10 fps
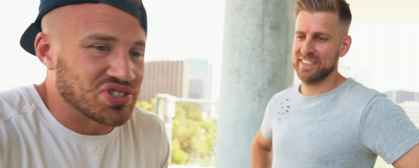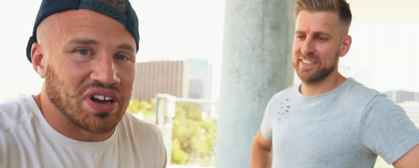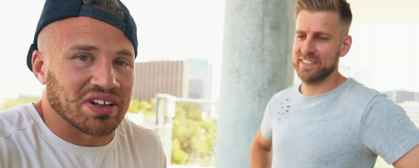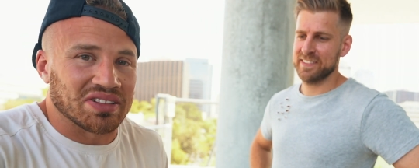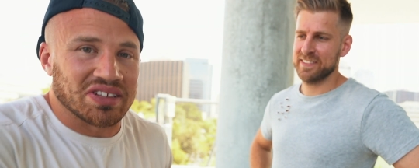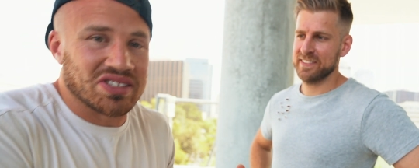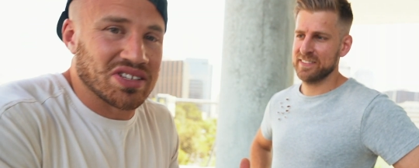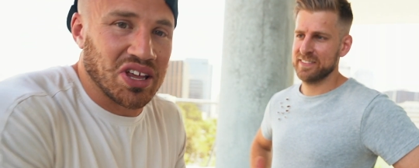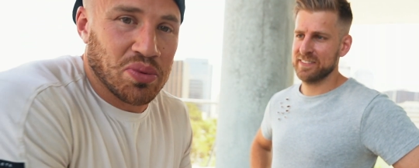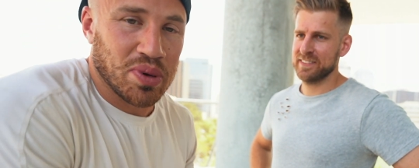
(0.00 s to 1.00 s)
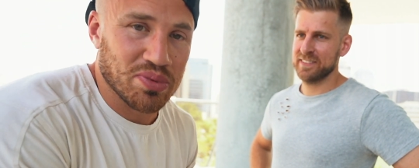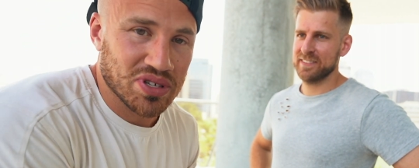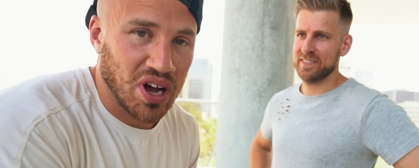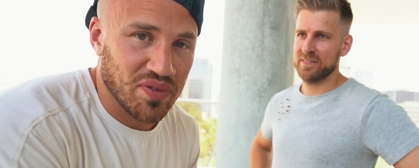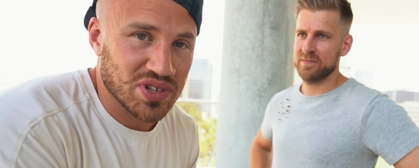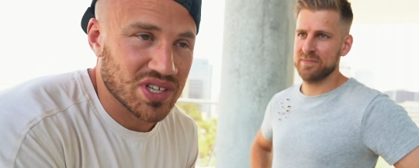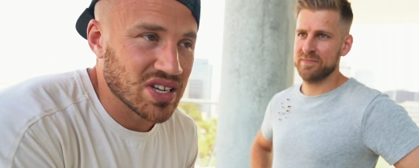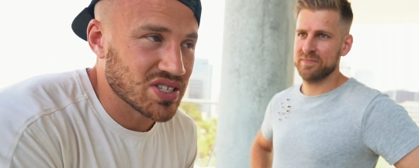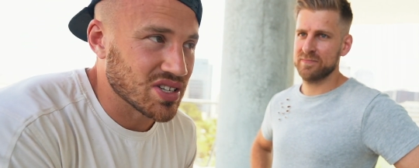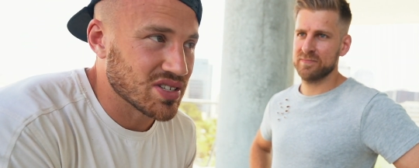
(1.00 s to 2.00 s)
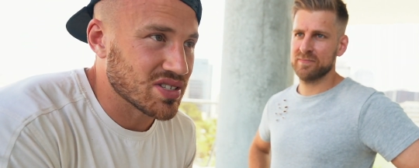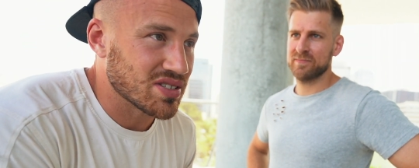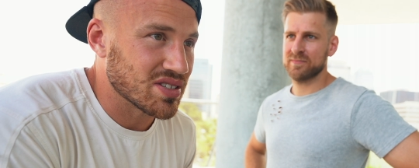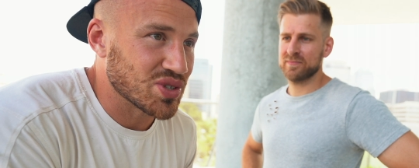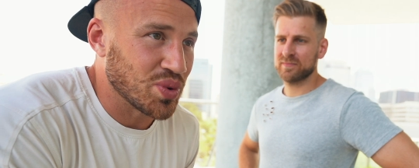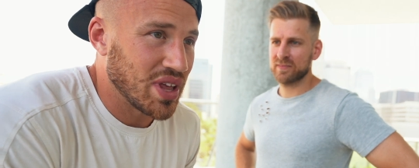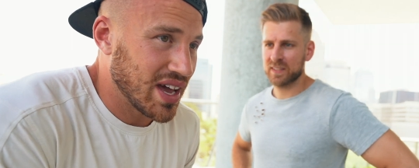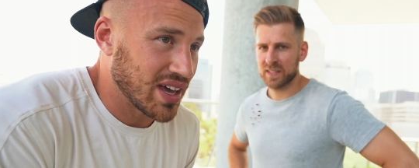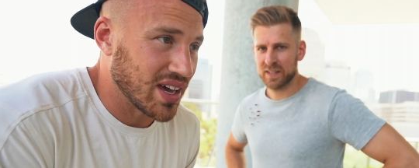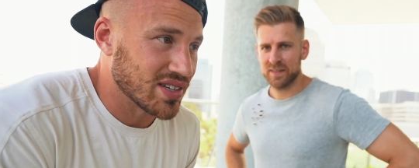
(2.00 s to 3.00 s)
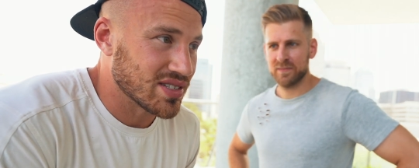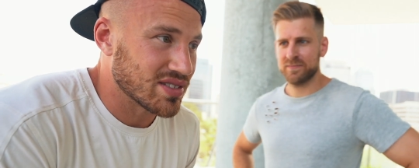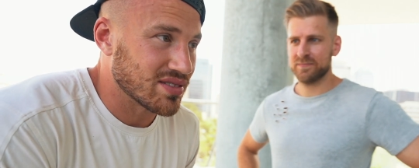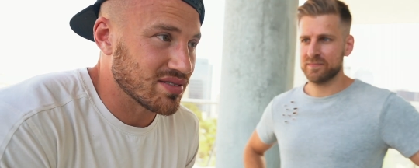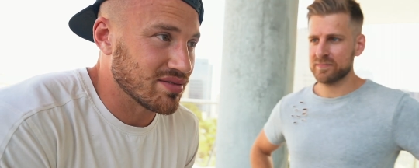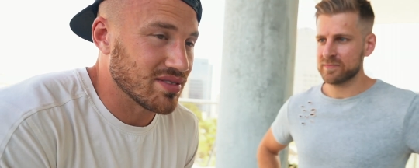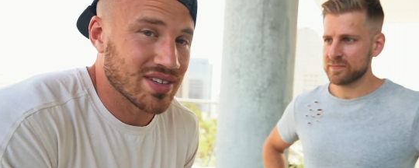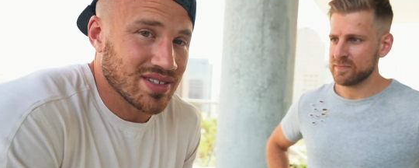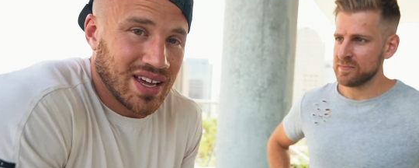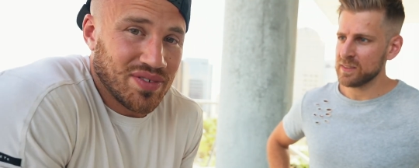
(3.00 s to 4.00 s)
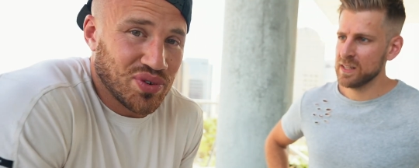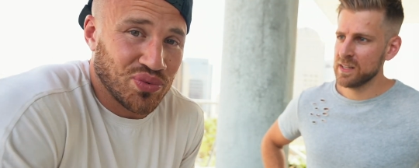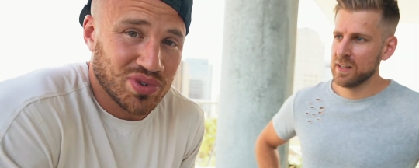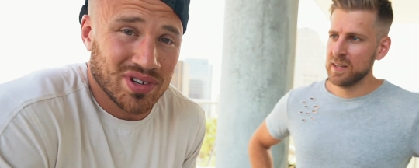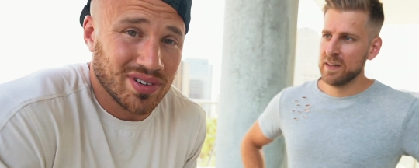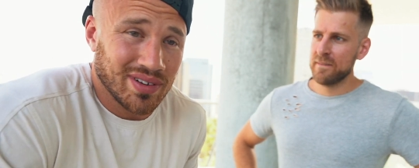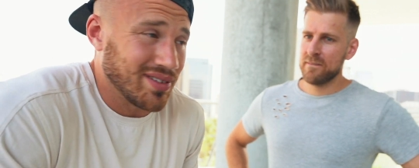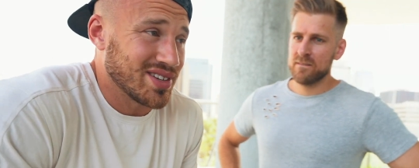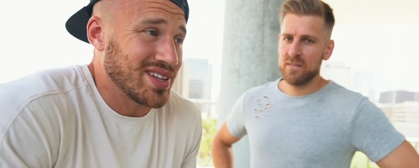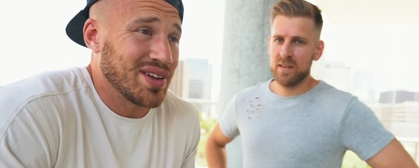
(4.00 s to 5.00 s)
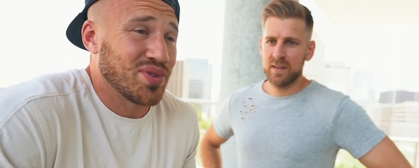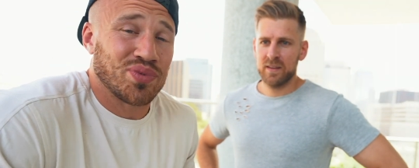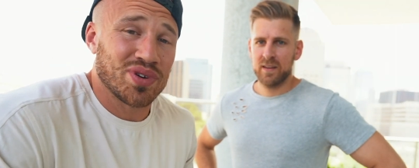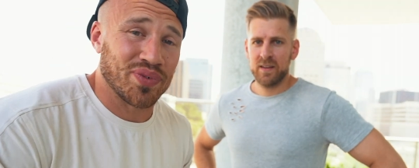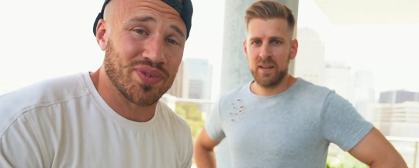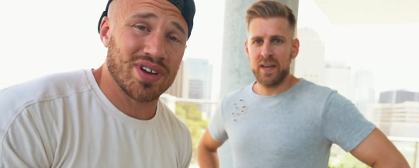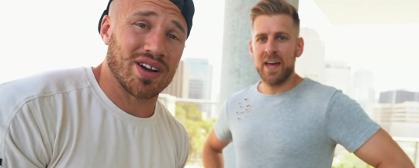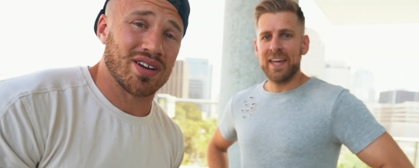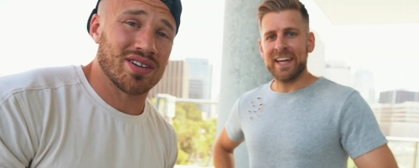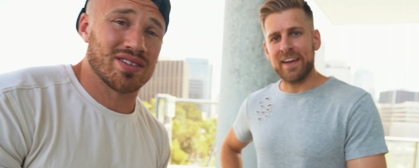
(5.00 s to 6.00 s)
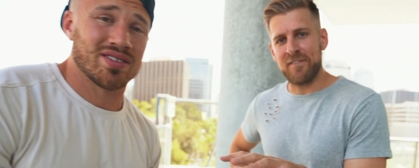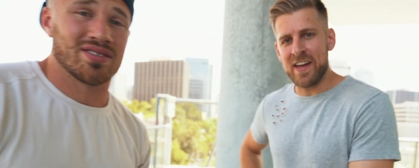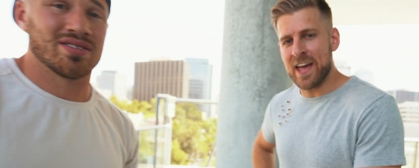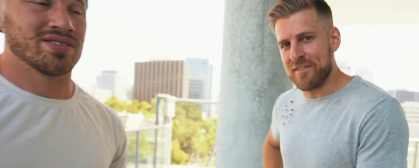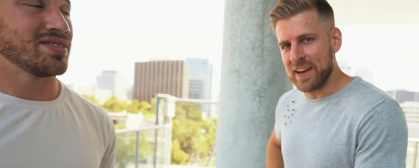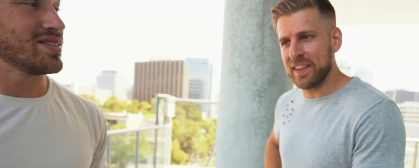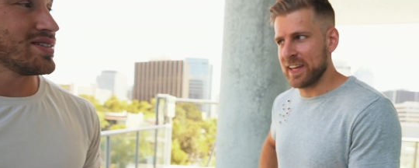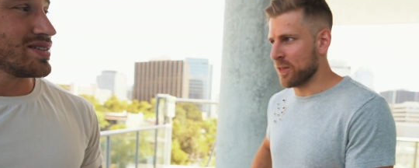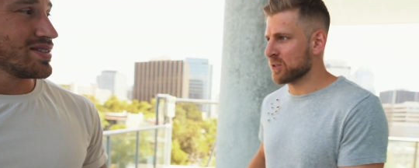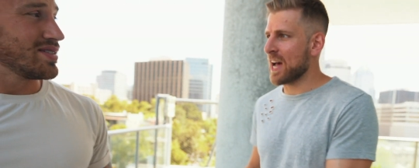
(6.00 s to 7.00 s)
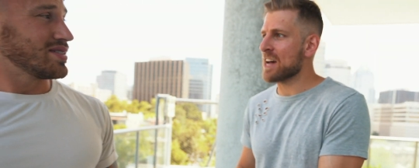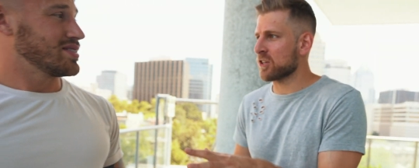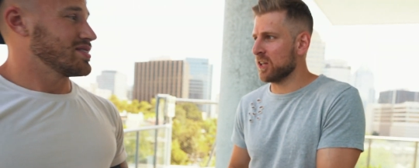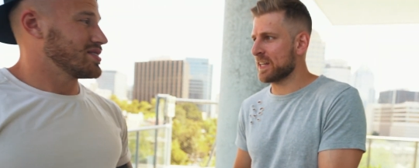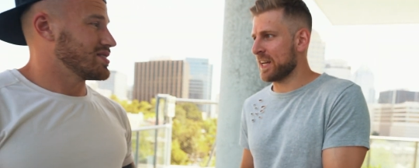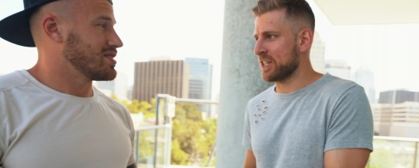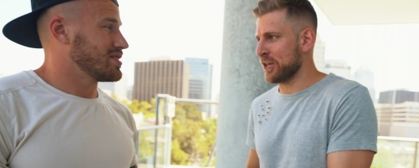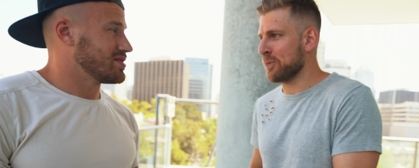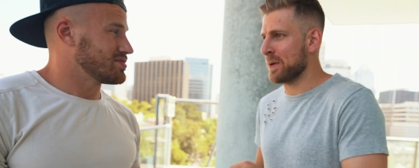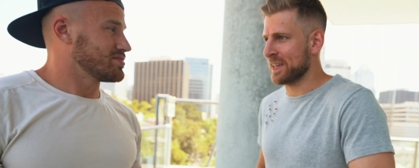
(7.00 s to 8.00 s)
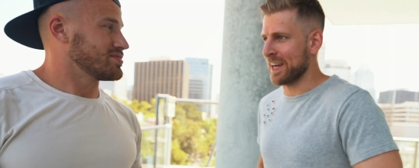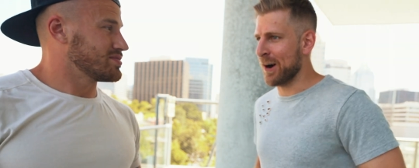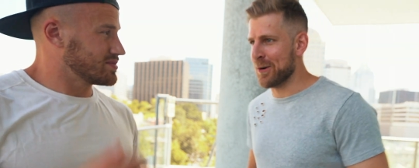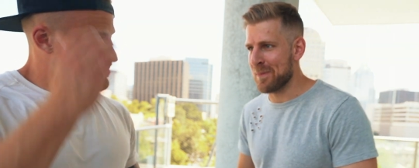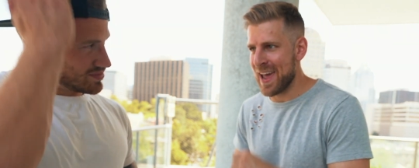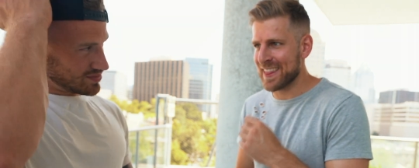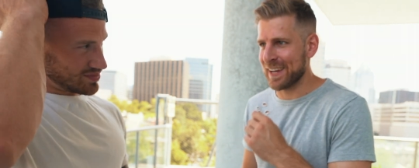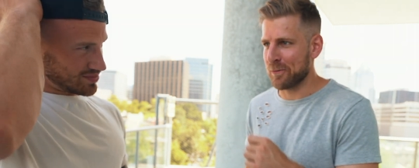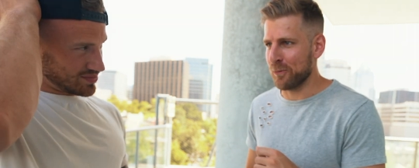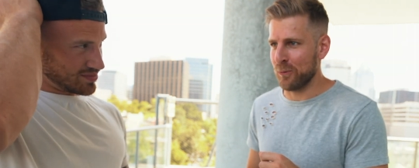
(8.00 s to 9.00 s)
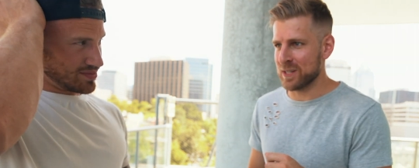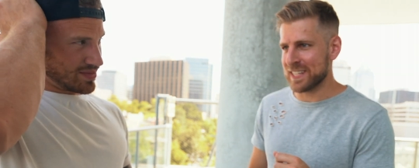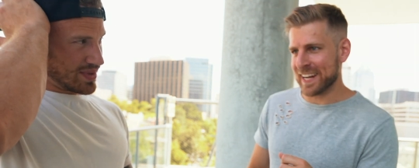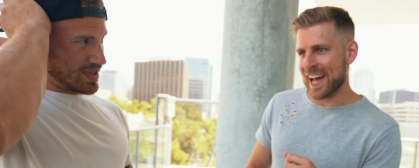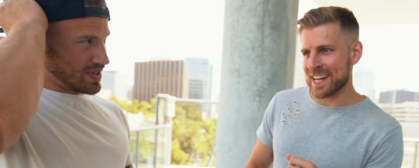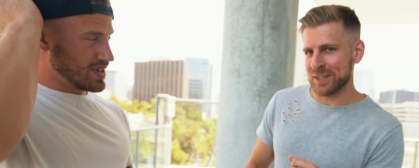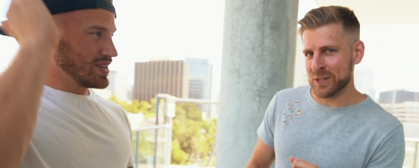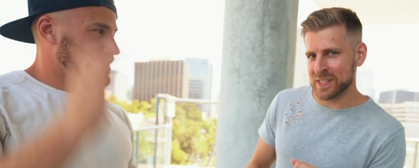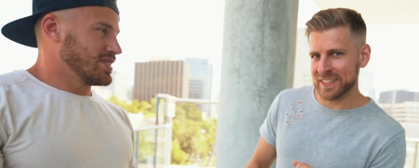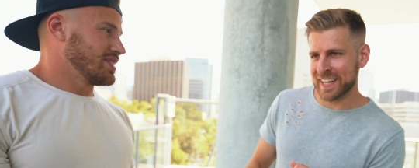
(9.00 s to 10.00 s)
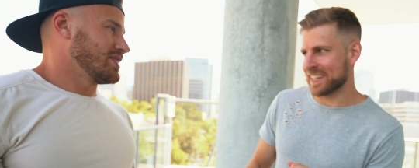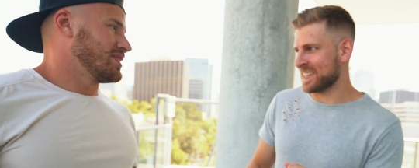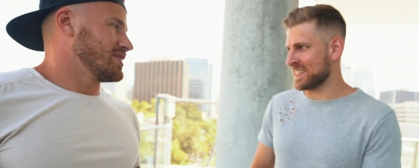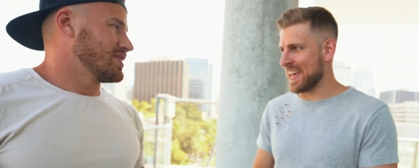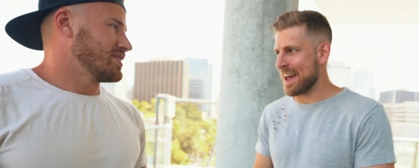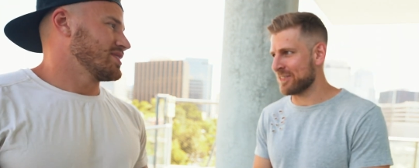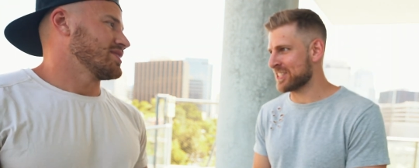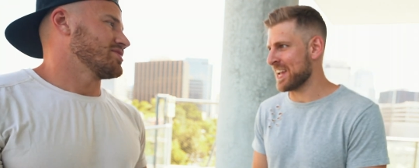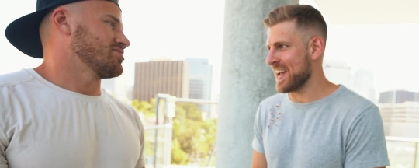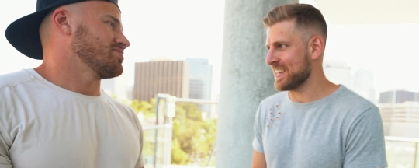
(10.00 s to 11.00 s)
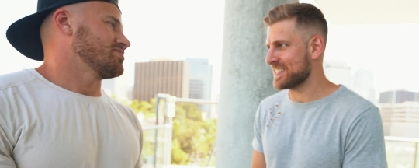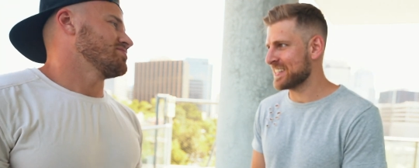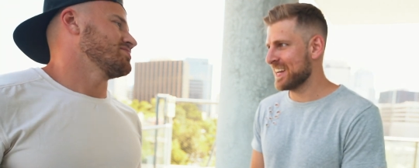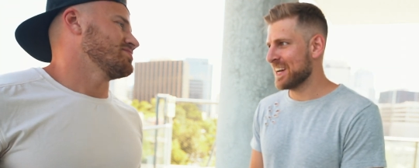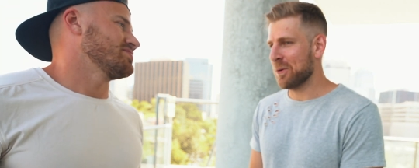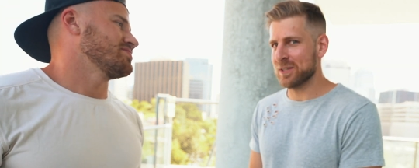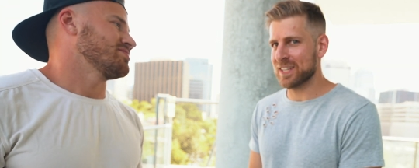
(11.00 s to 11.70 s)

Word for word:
Speaker 1: trying to listen to other people's conversations. So in that case, it's not even a real it's not even a real fear.
Speaker 2: Like if if anything, those guys are looking at you being like, "Oh man, like what's that guy doing? Like does he have a chance? What's